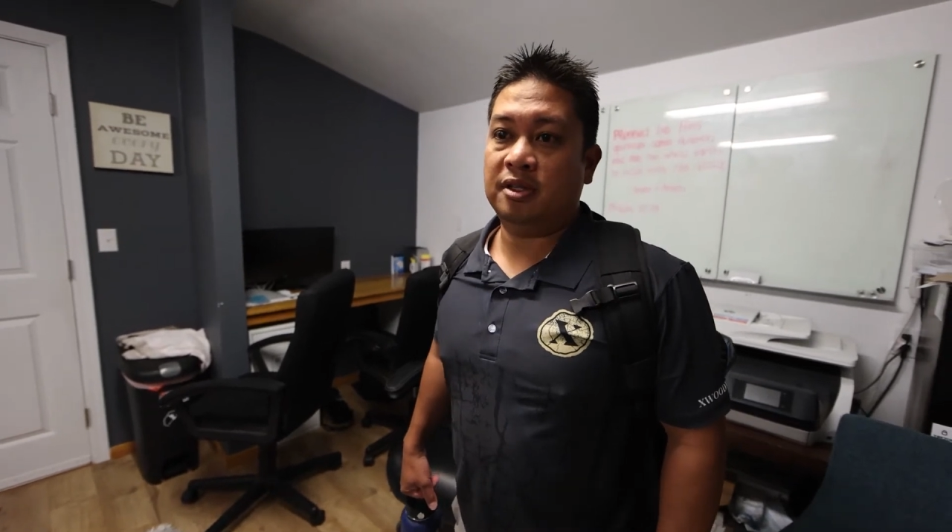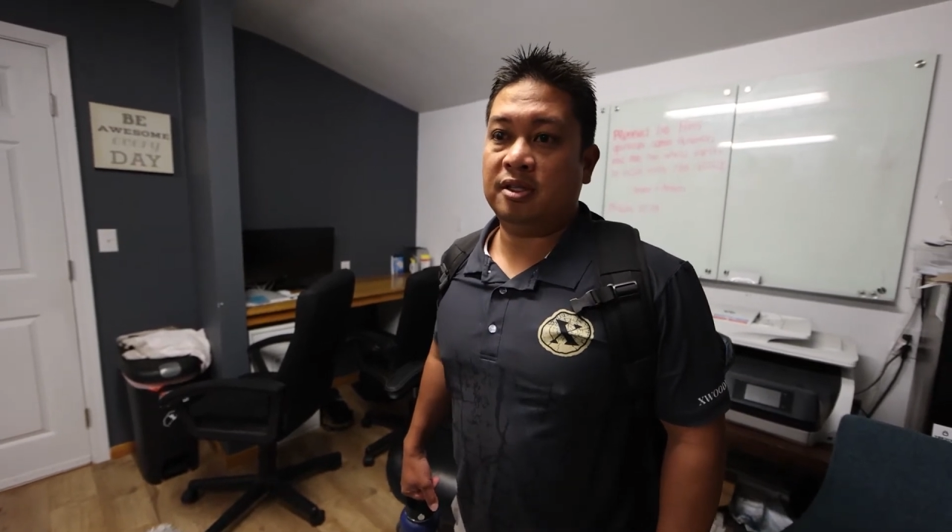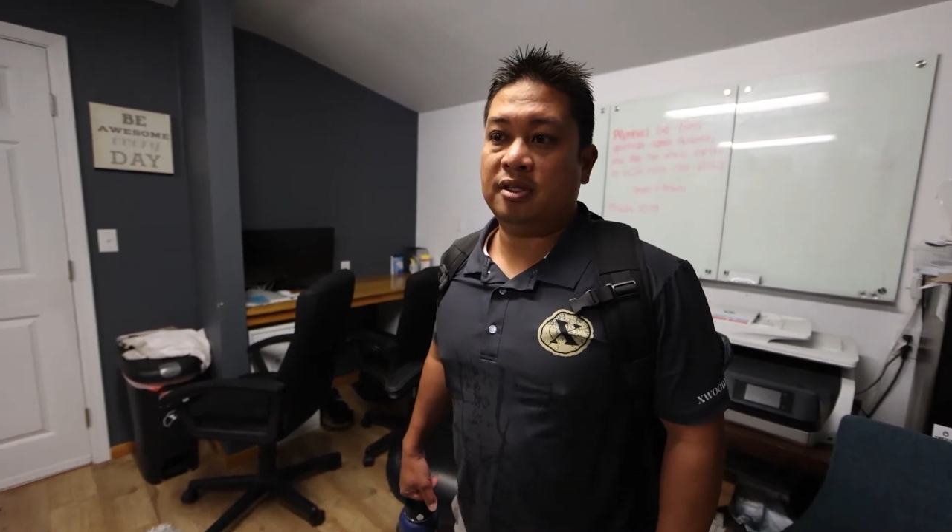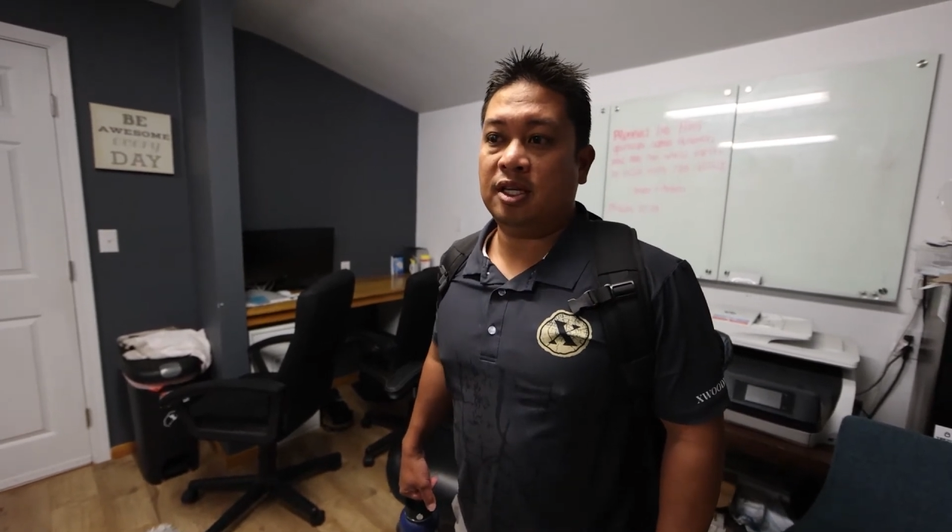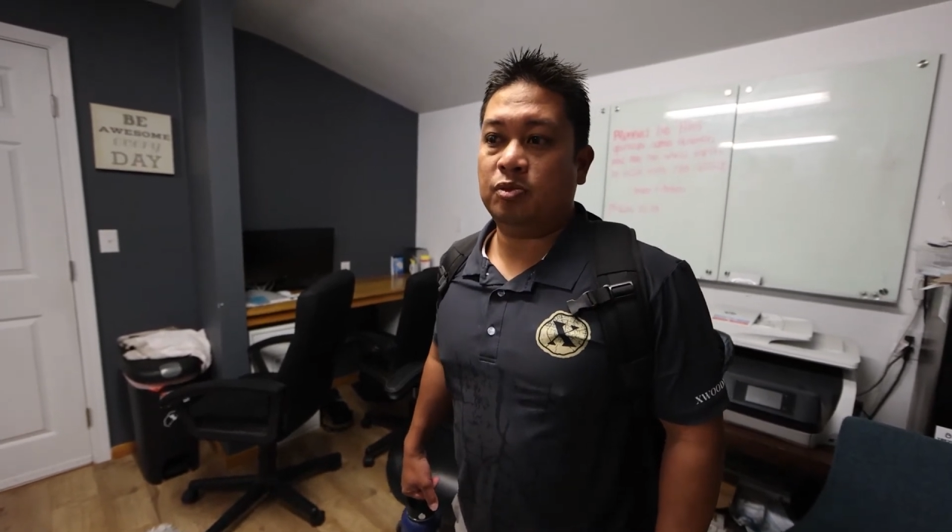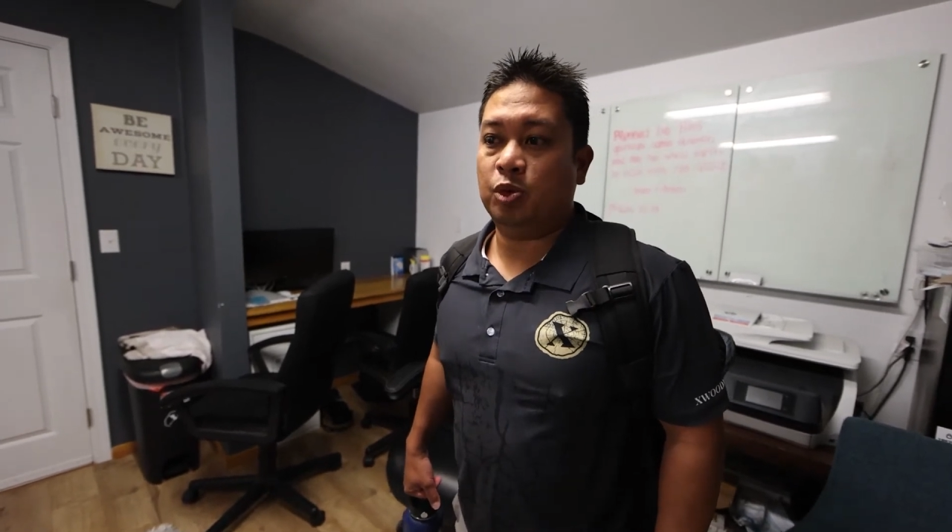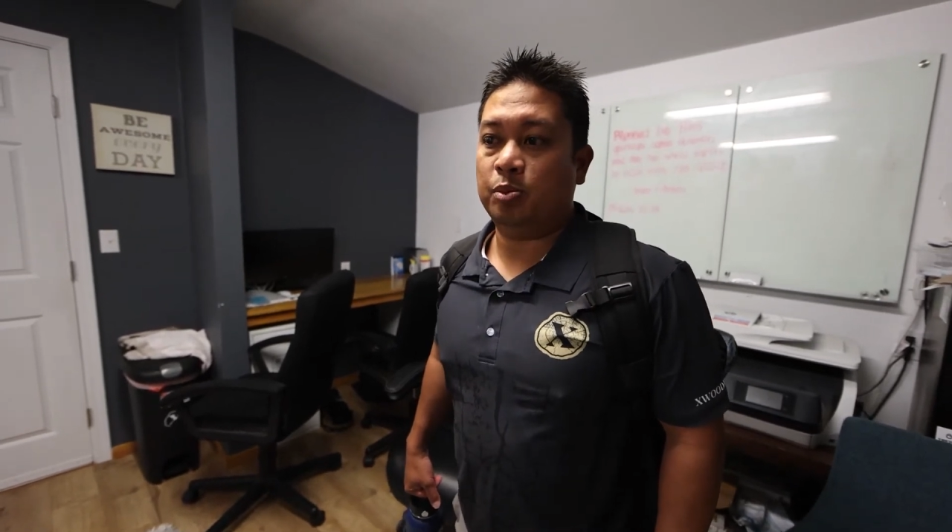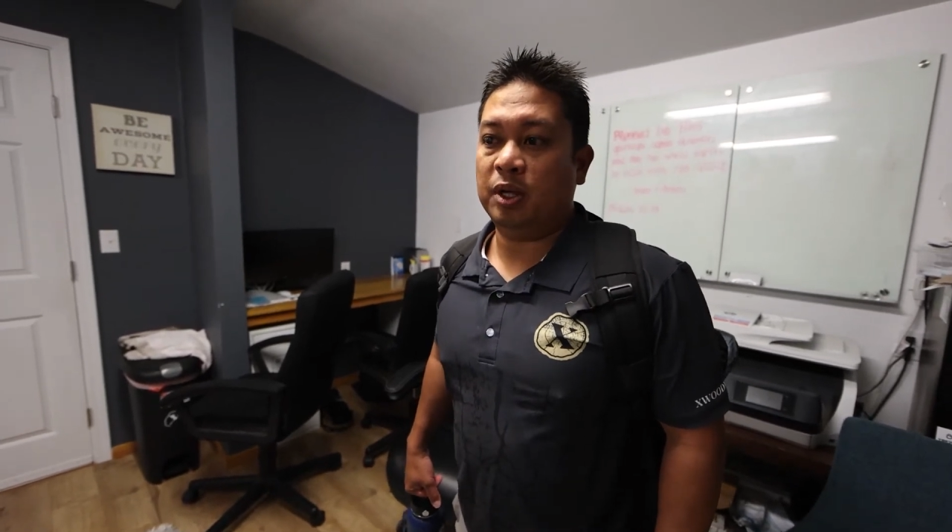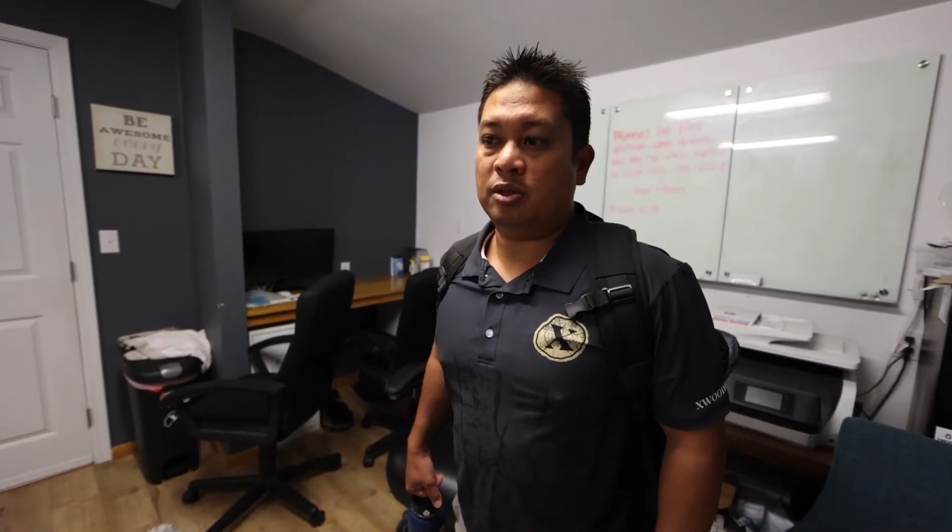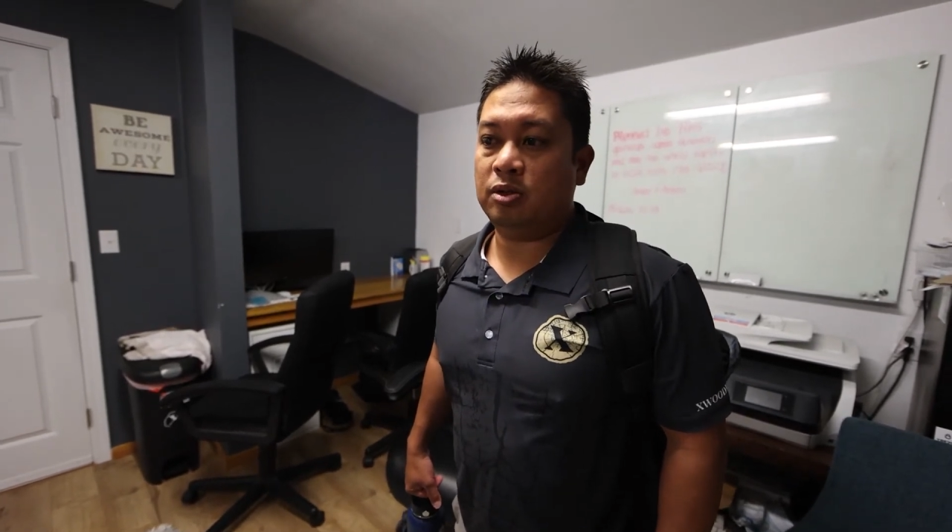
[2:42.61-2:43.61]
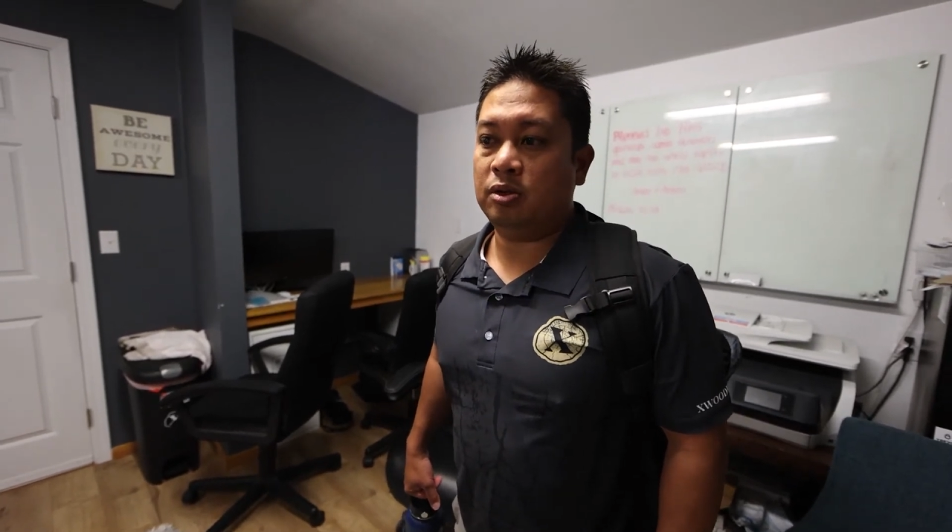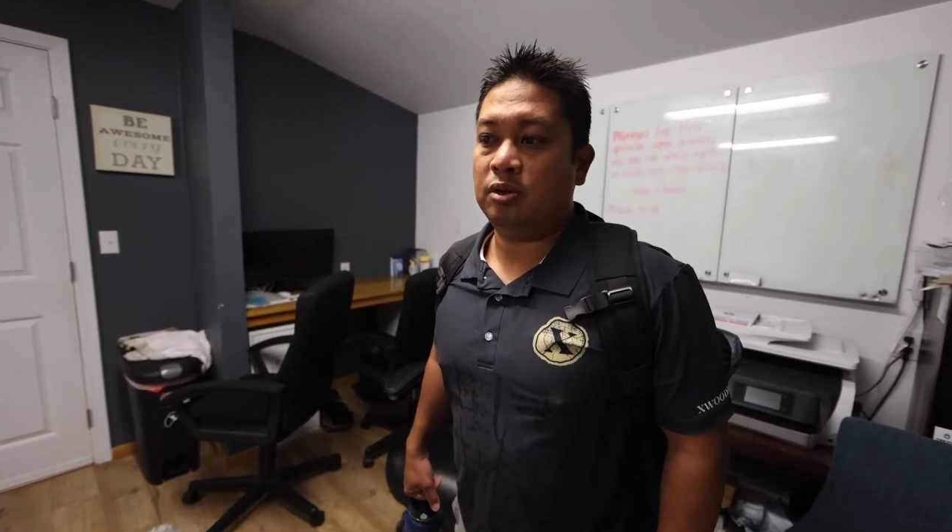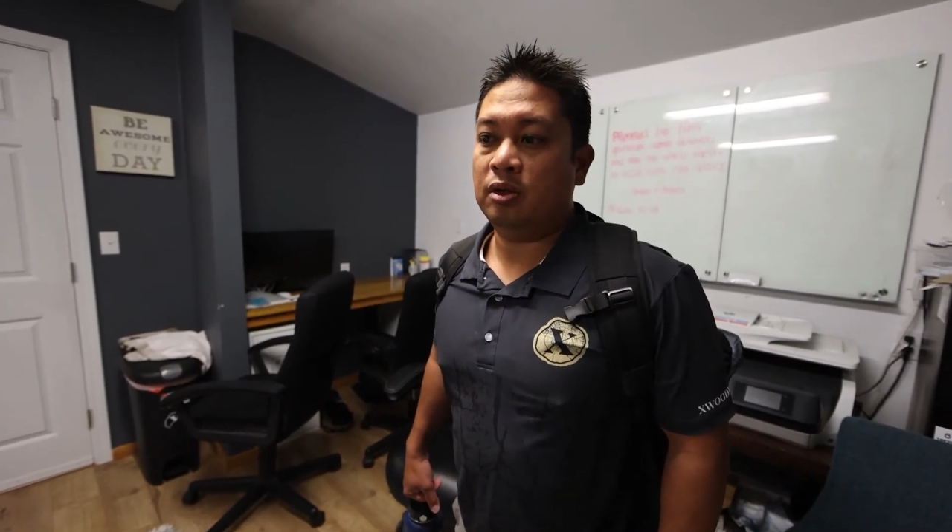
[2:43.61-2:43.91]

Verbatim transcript: successful but to